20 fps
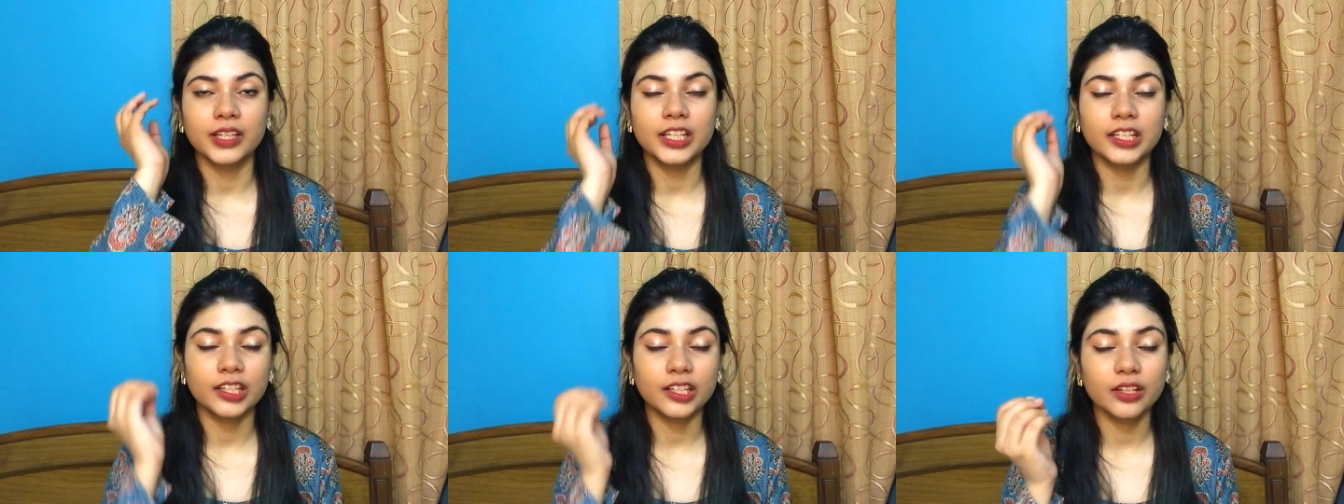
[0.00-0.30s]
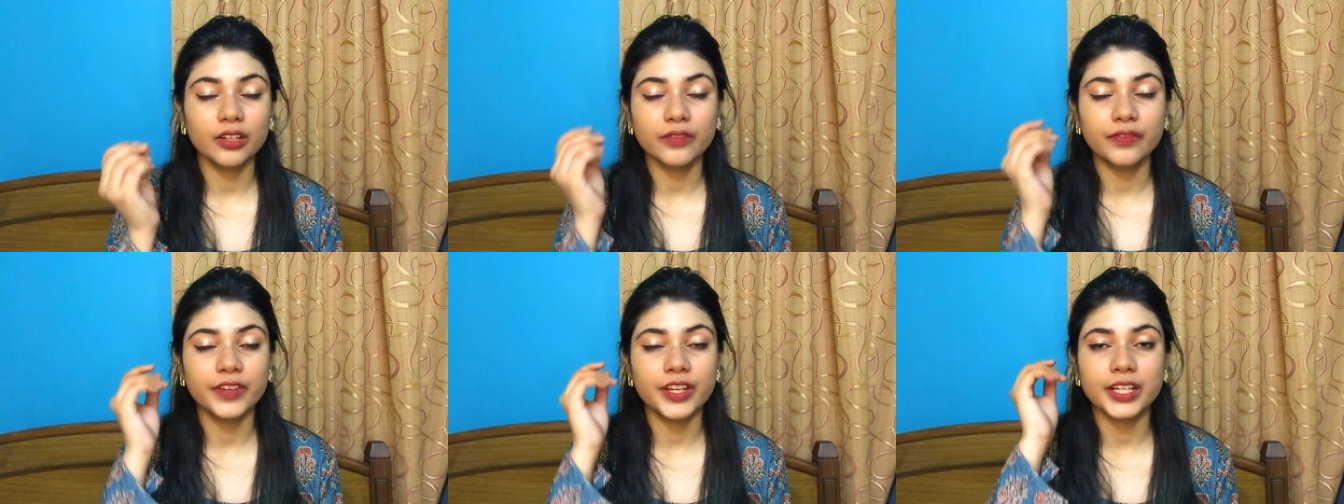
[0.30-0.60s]

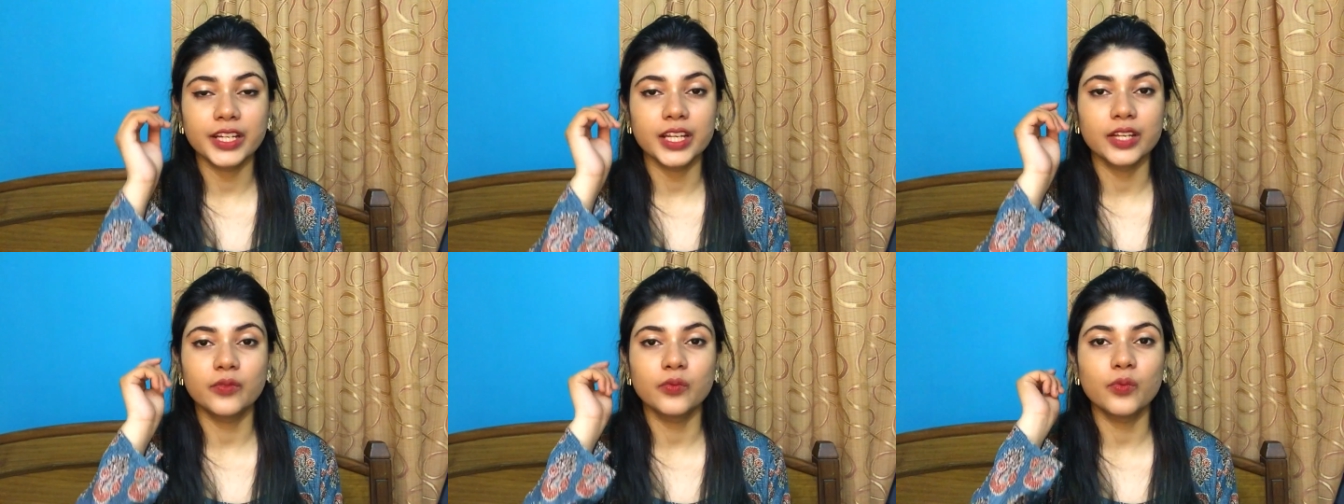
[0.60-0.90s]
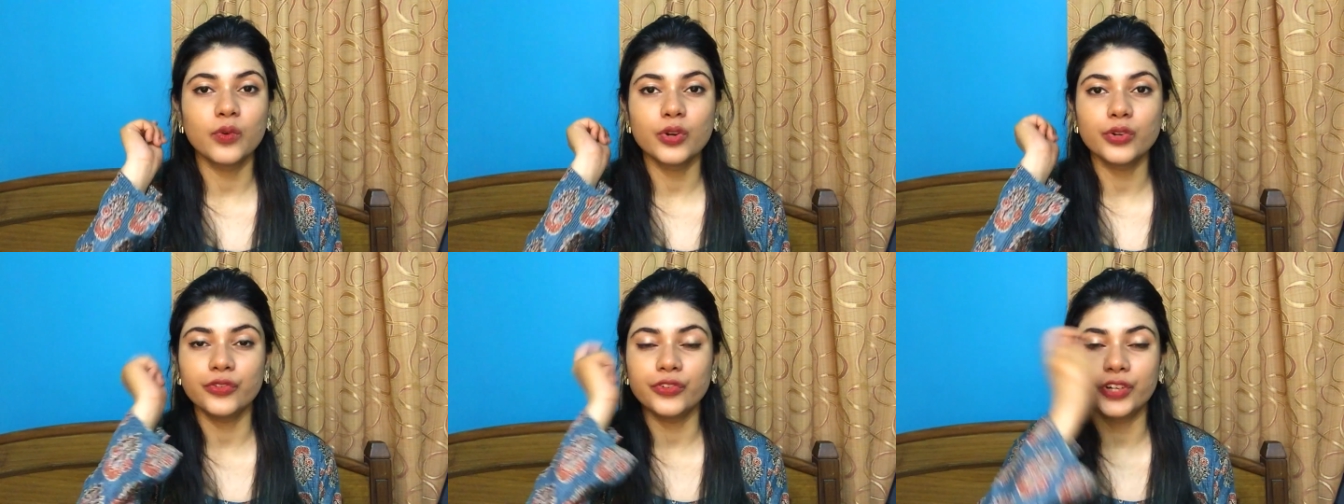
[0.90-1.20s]
little of it it
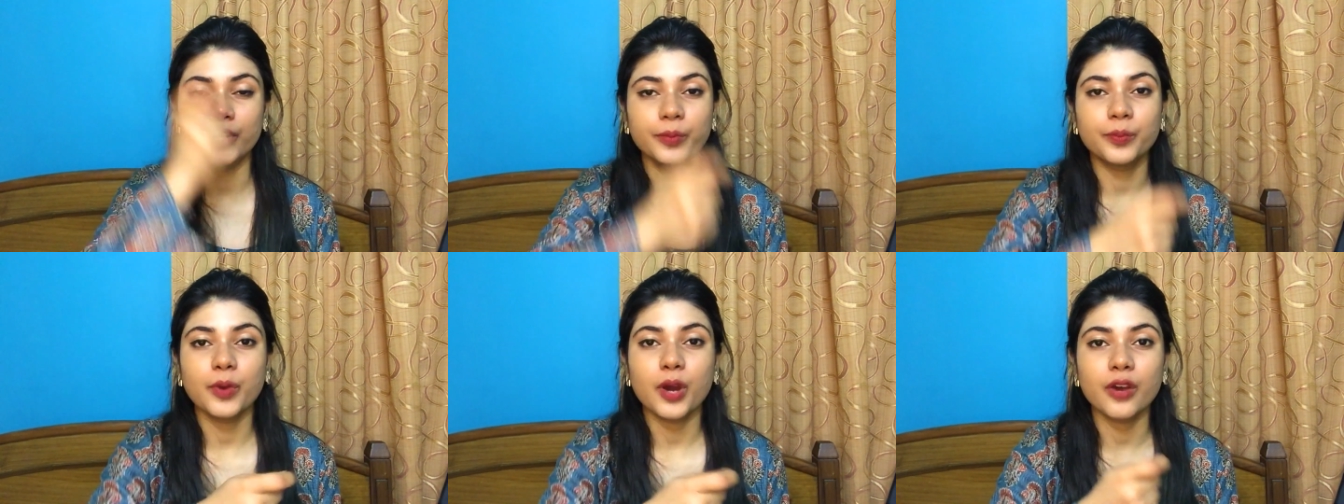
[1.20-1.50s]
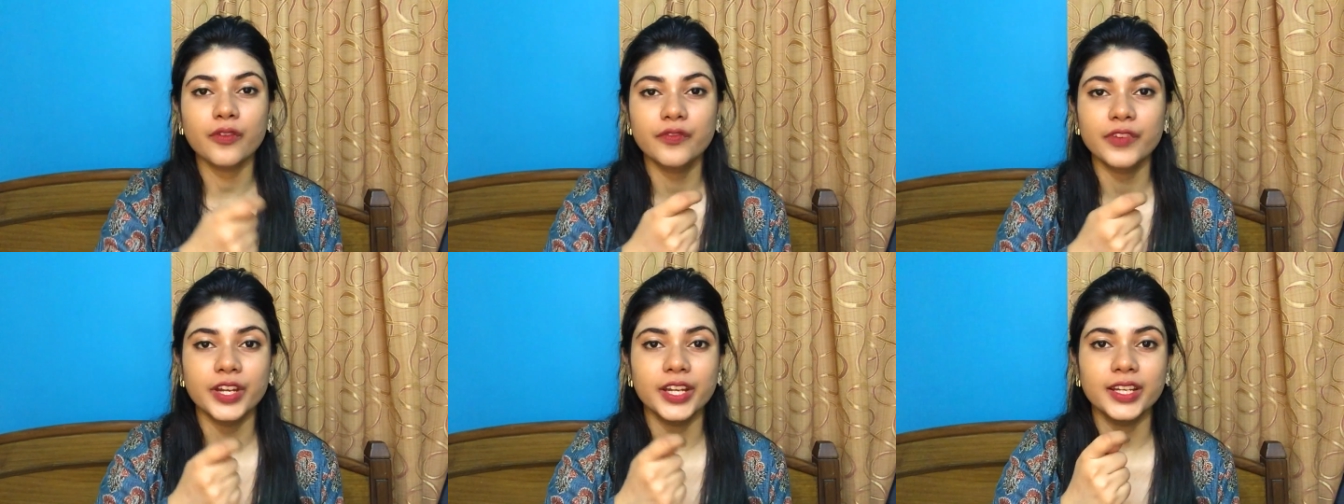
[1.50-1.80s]
won't drip
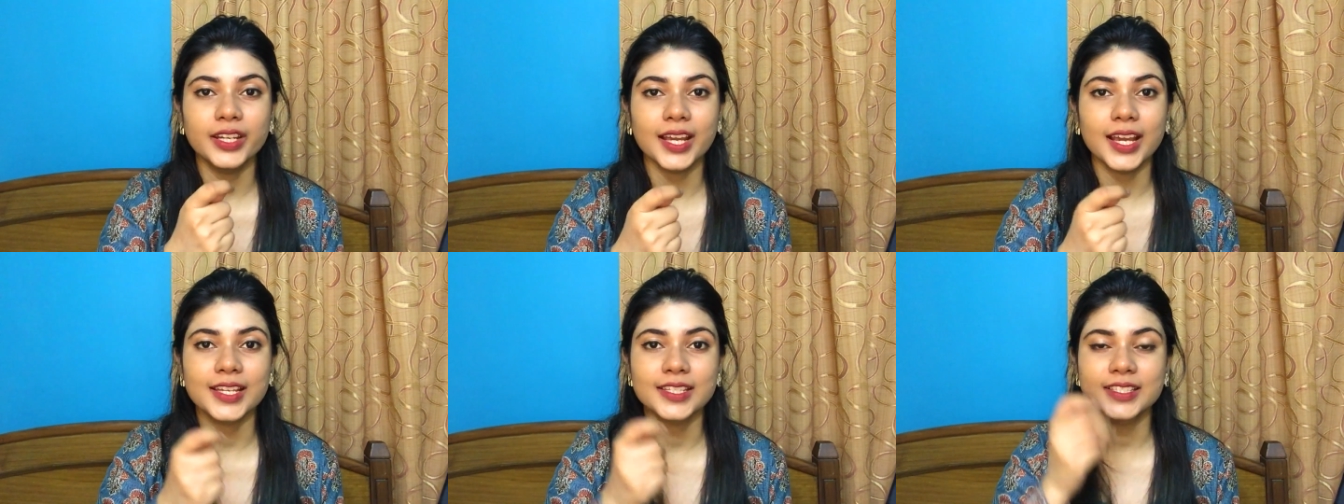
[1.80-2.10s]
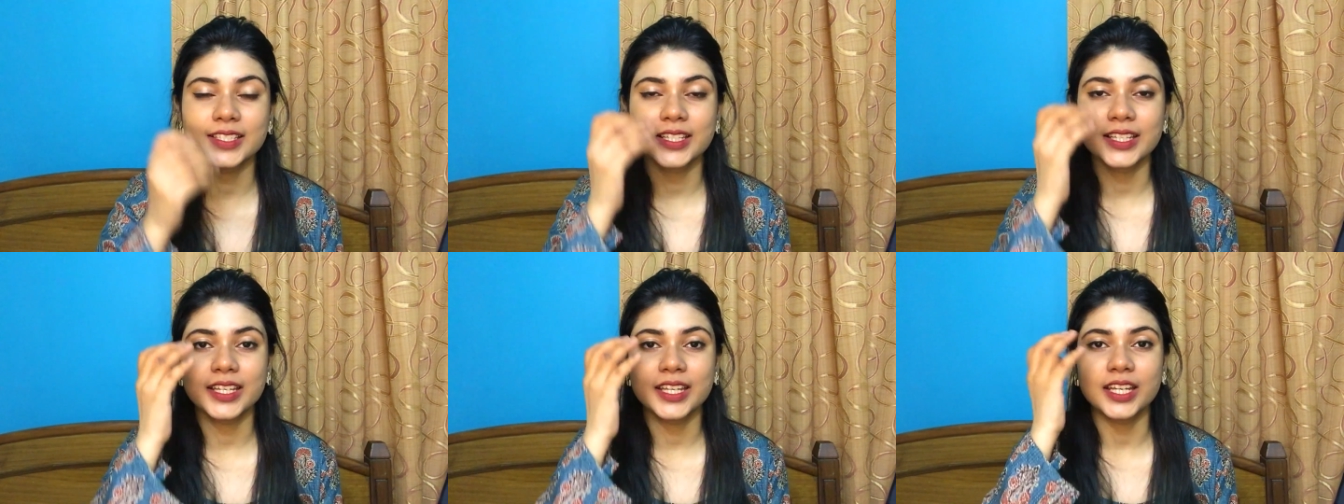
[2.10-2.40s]
off very
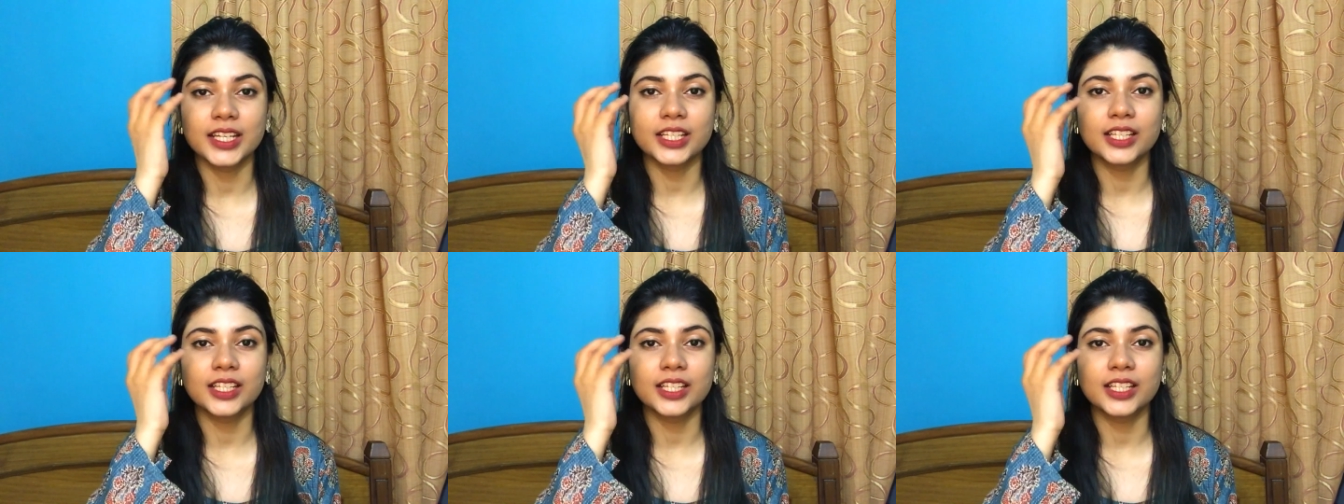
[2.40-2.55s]
nicely